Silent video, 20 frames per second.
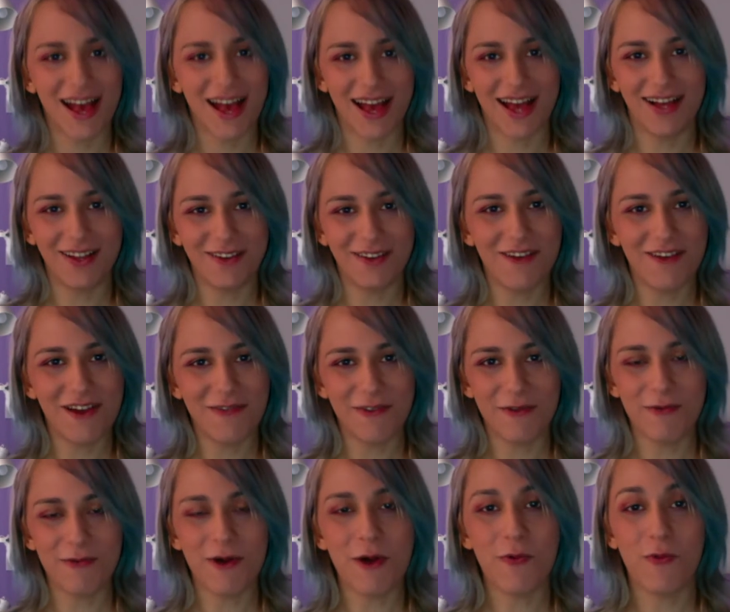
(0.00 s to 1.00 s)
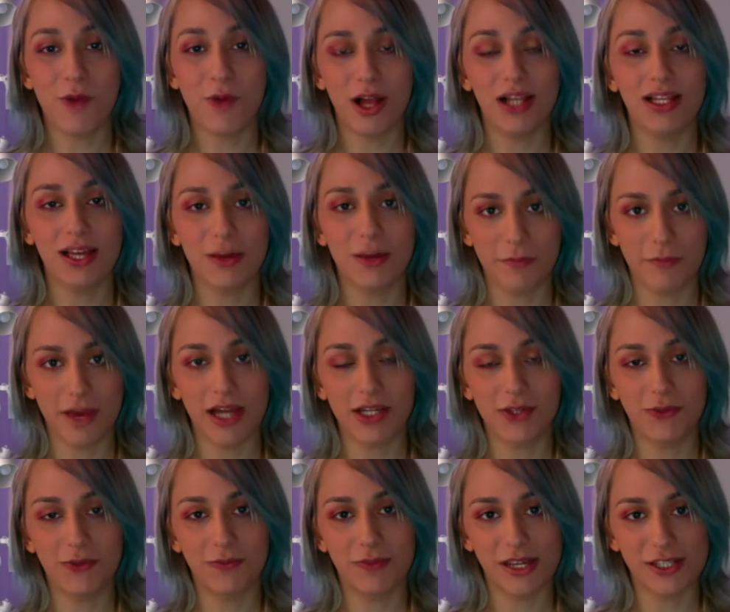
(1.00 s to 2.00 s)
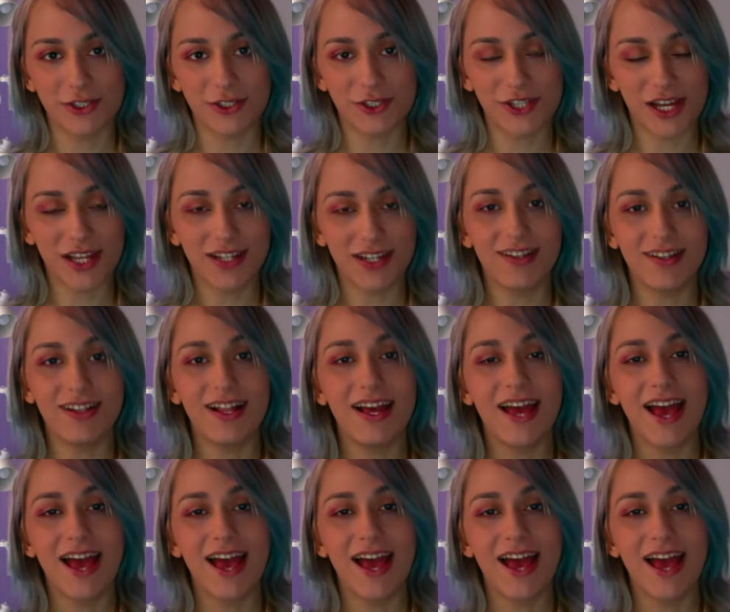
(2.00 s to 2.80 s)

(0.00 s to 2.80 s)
Hello everyone, welcome back to my channel.